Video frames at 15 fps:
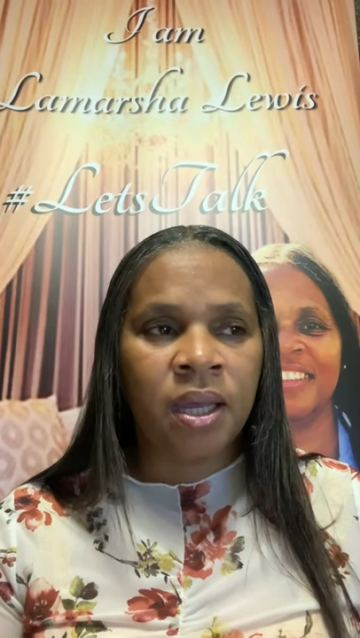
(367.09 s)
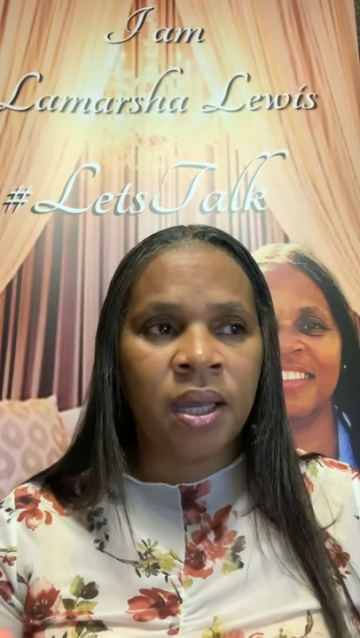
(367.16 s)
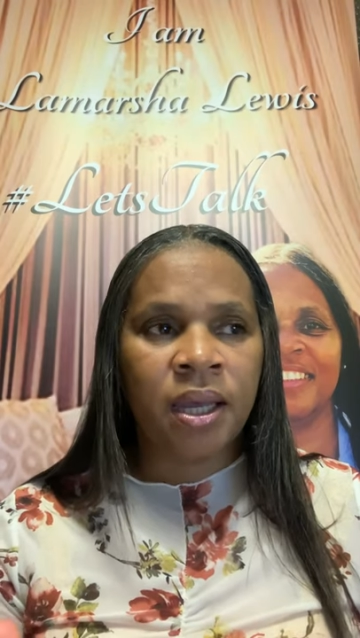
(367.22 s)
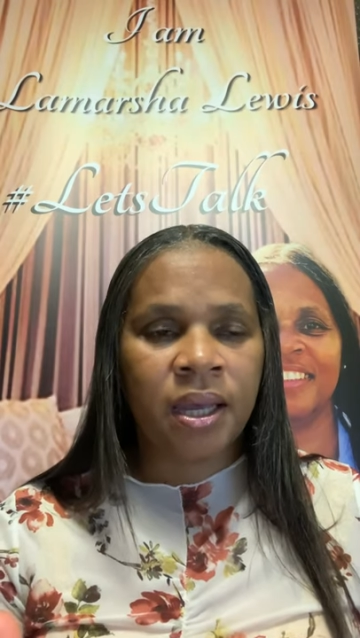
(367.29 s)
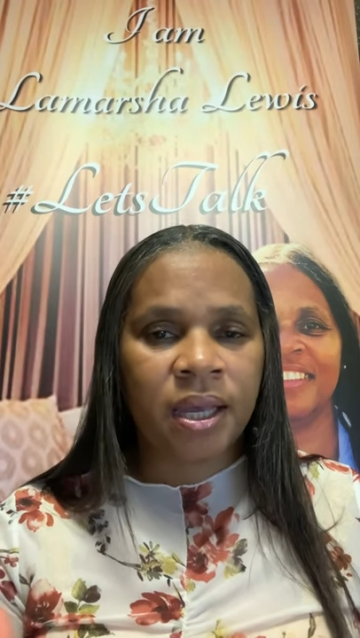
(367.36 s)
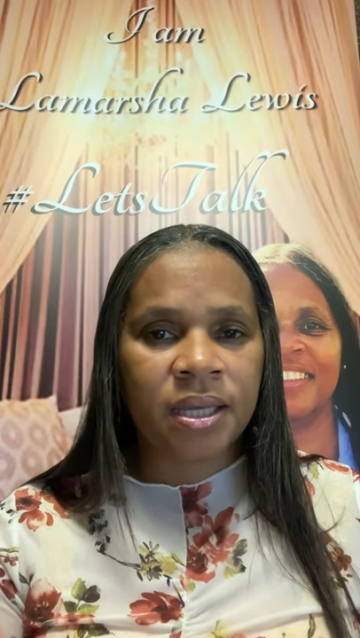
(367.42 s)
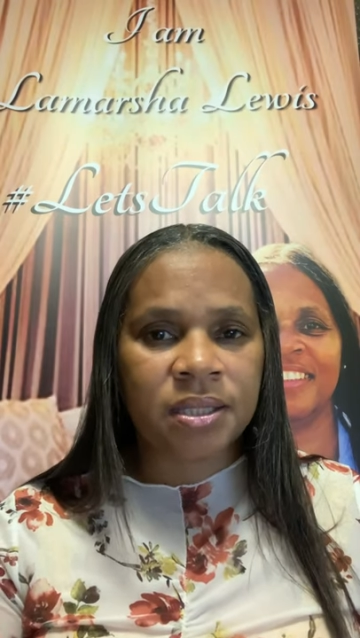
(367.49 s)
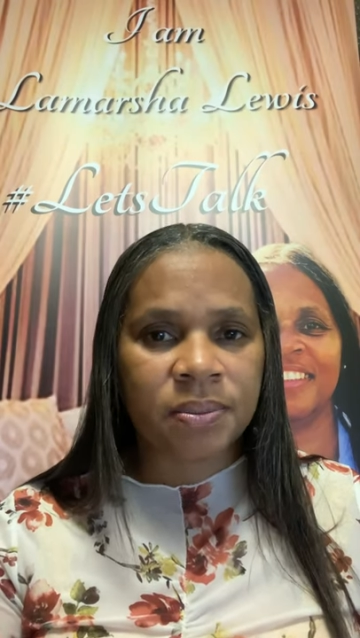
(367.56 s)

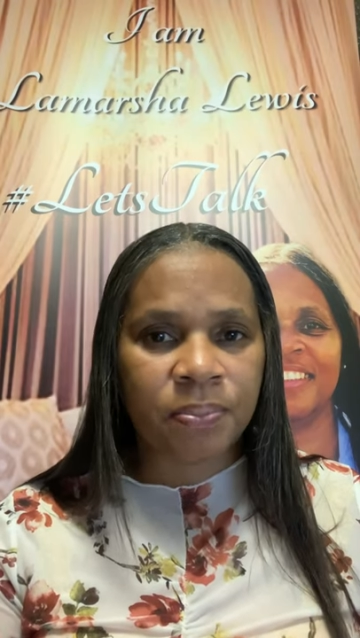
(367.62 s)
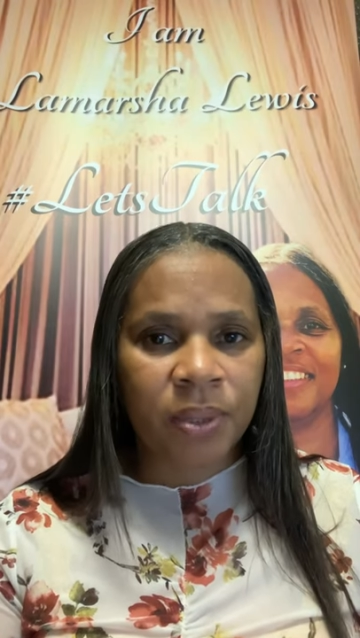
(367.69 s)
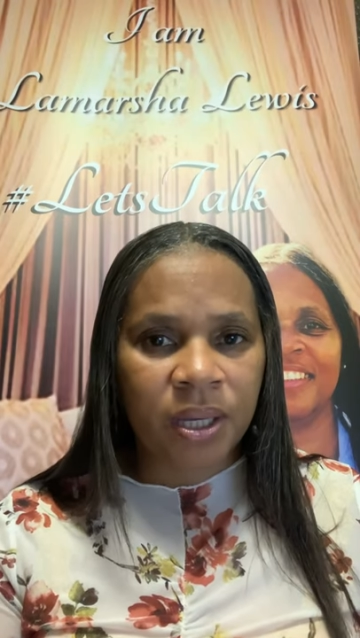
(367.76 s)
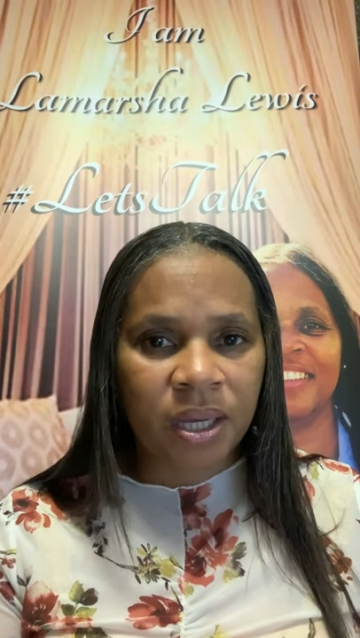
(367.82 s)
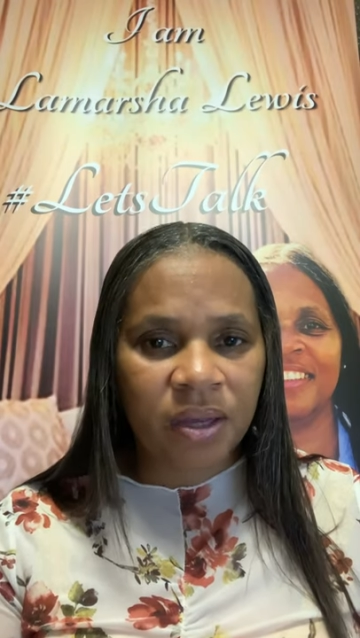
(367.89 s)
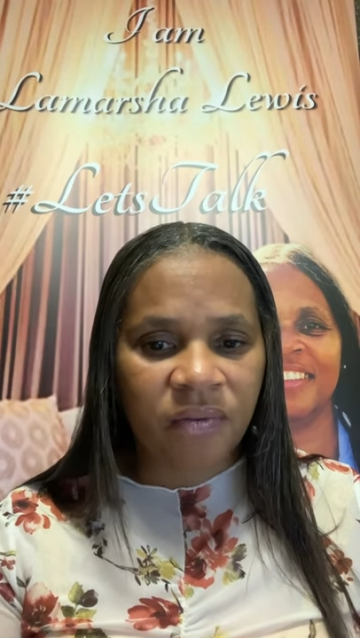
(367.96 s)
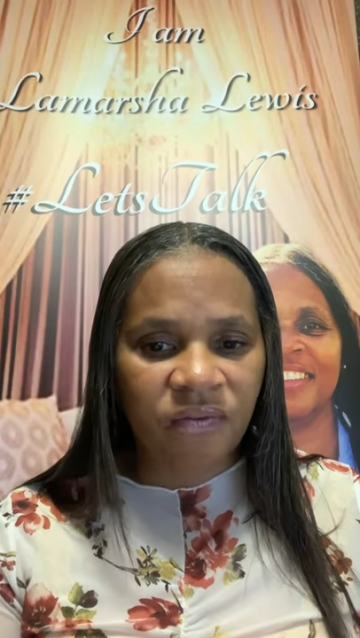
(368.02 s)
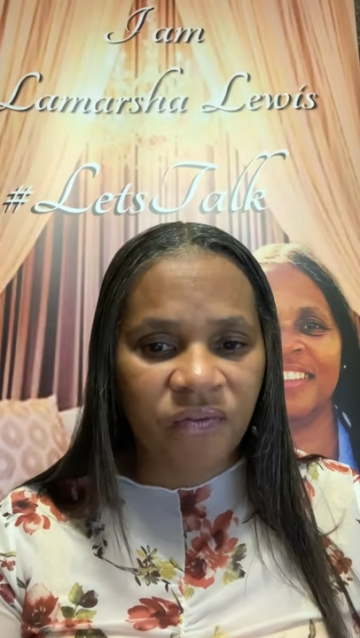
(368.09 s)
has been
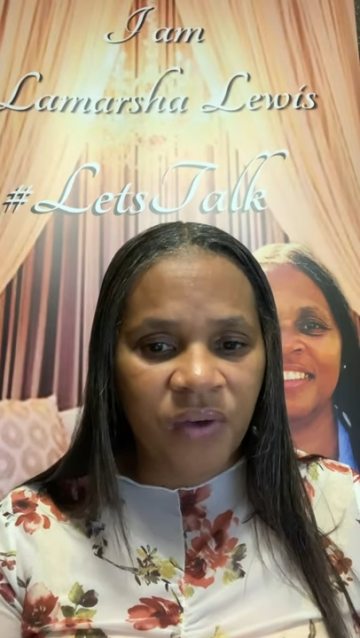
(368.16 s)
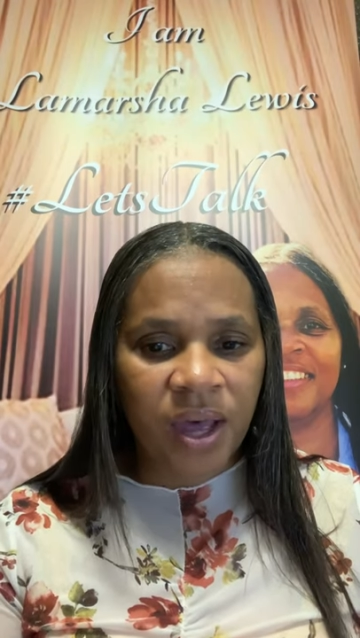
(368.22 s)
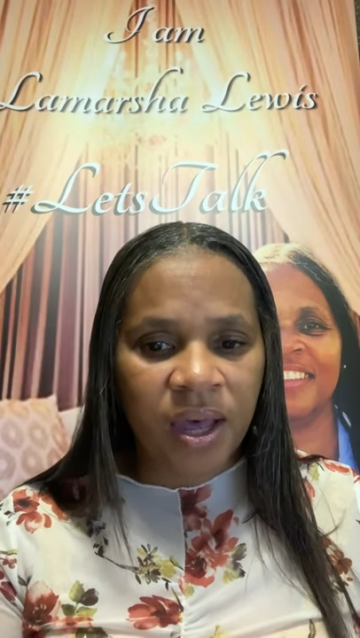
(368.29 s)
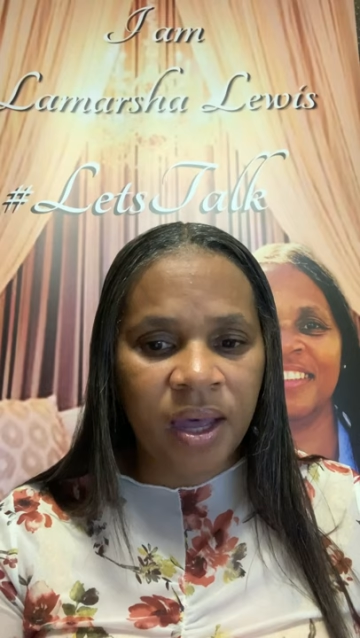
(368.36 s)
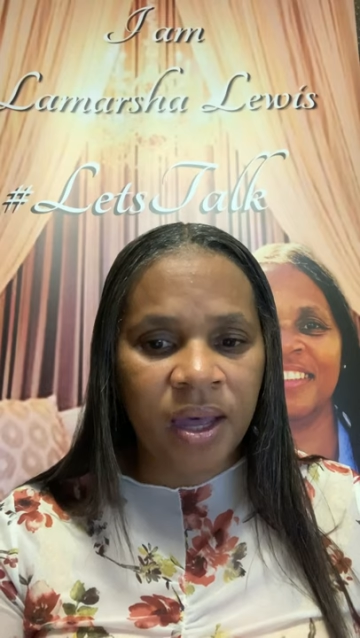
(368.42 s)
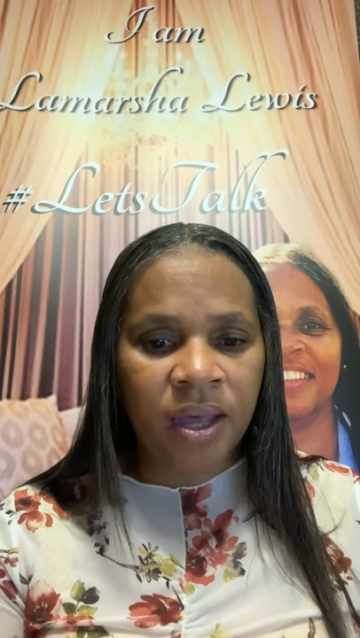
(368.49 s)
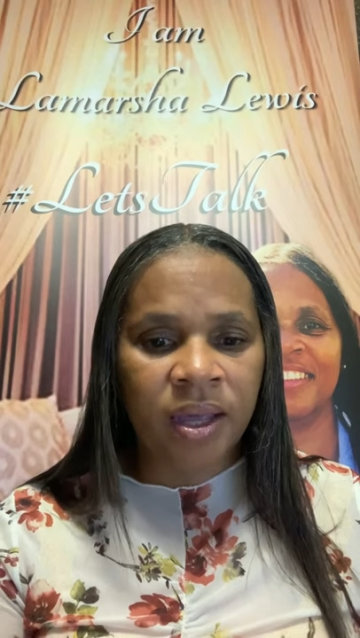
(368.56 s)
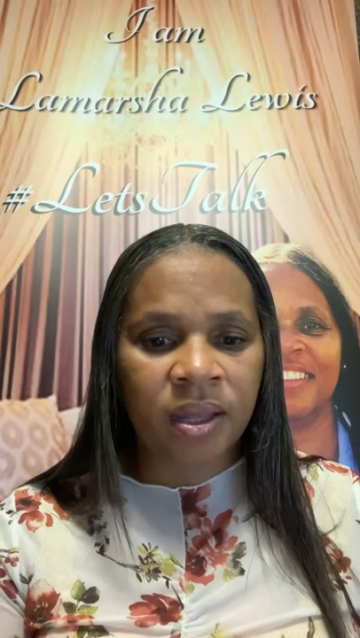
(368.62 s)

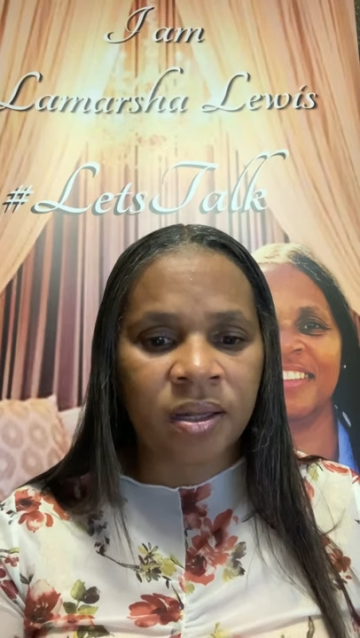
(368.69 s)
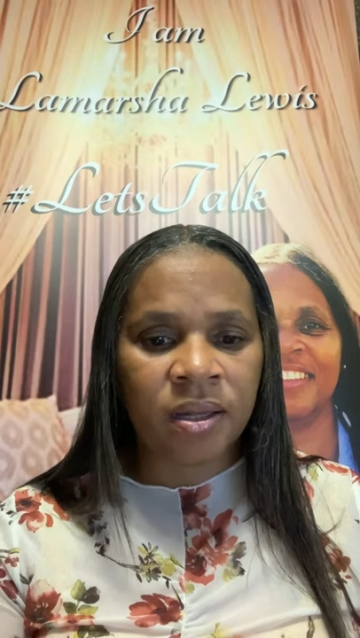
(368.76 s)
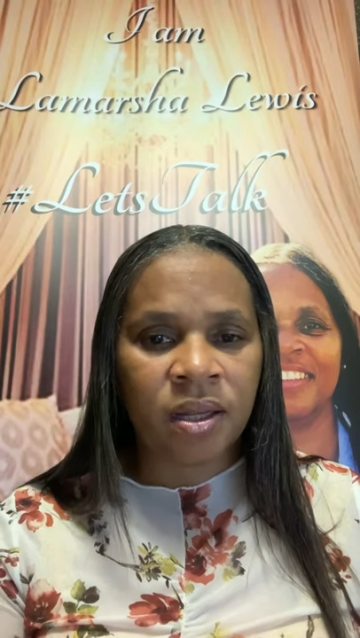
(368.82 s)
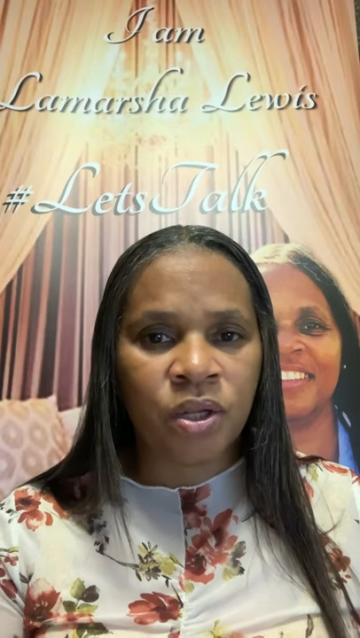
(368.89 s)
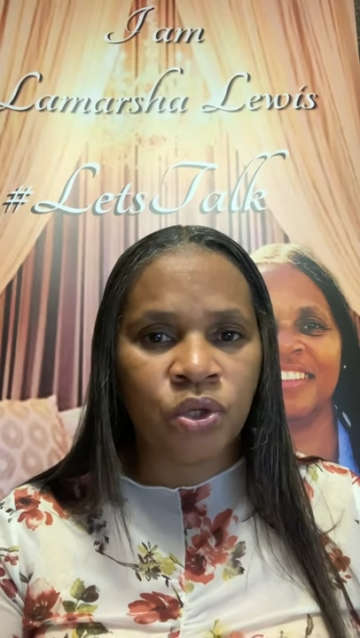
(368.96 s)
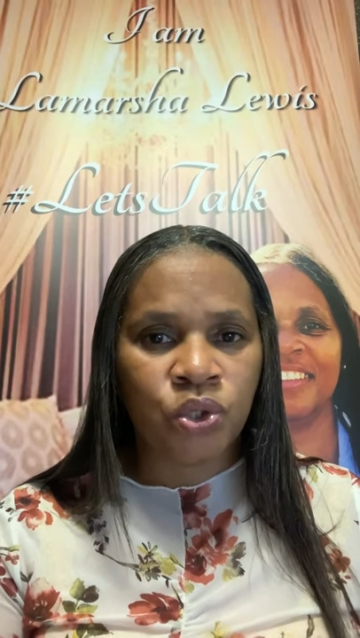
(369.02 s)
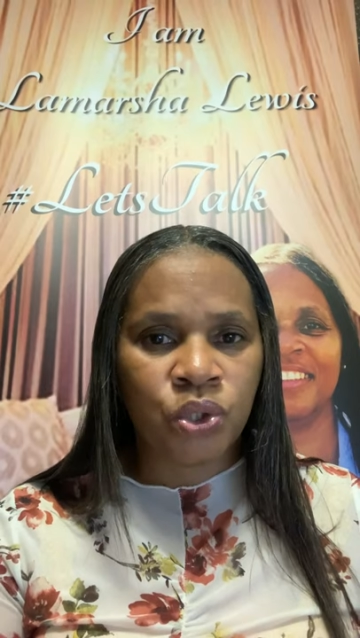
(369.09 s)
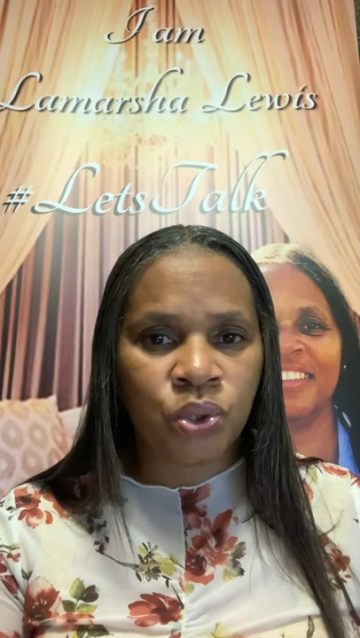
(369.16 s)
confined
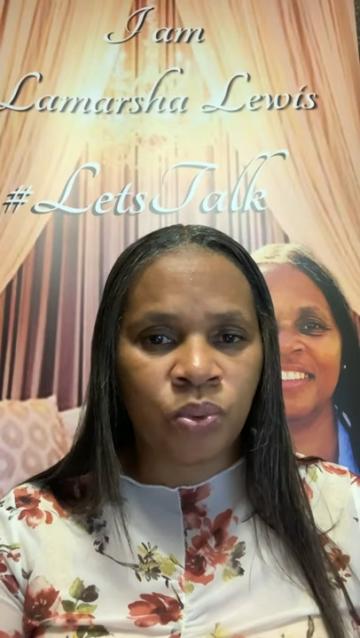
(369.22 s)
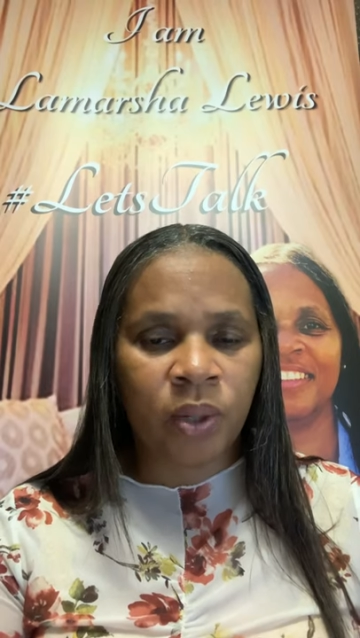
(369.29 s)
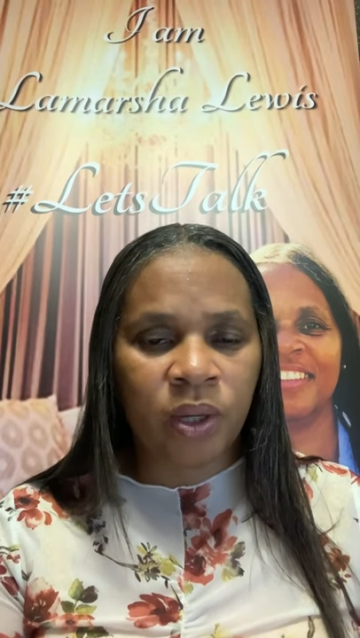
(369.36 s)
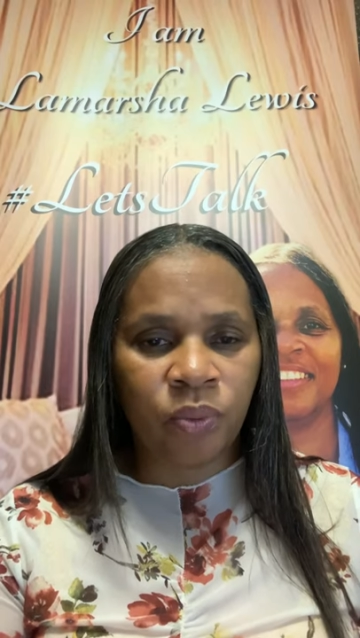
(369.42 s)
to a